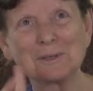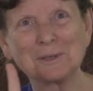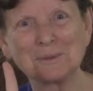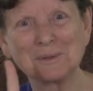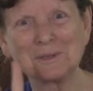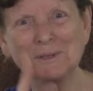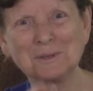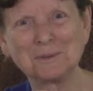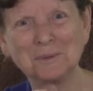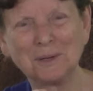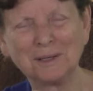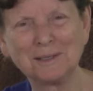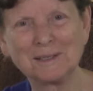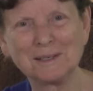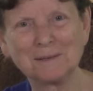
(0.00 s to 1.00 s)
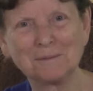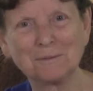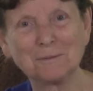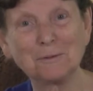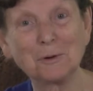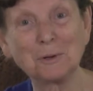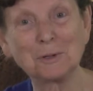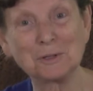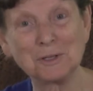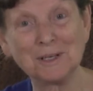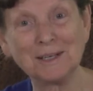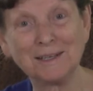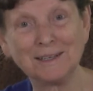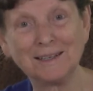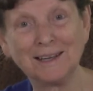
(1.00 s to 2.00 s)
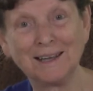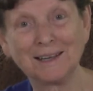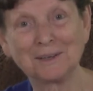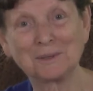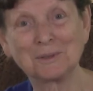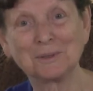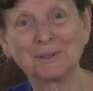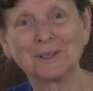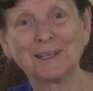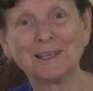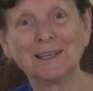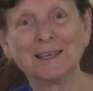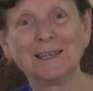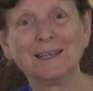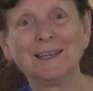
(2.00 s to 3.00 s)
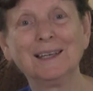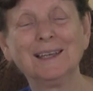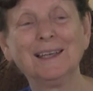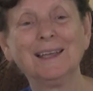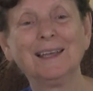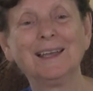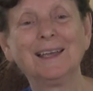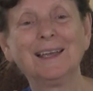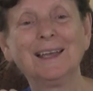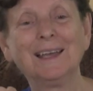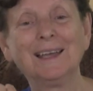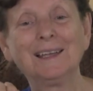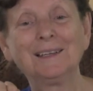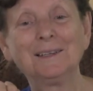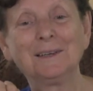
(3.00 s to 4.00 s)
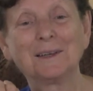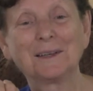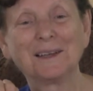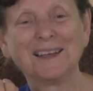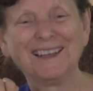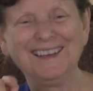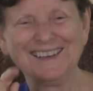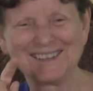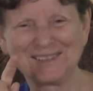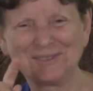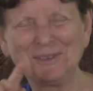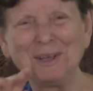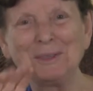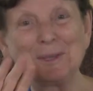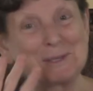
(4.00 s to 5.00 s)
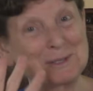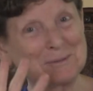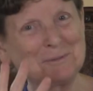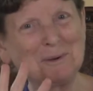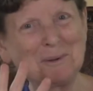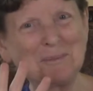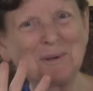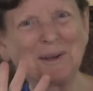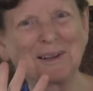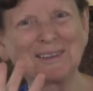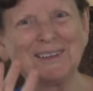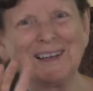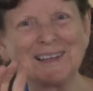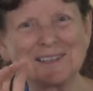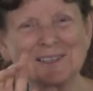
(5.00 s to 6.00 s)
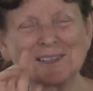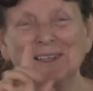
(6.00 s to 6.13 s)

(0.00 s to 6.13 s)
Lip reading: It was in 2014, actually. And it's fun. It's a four-part class.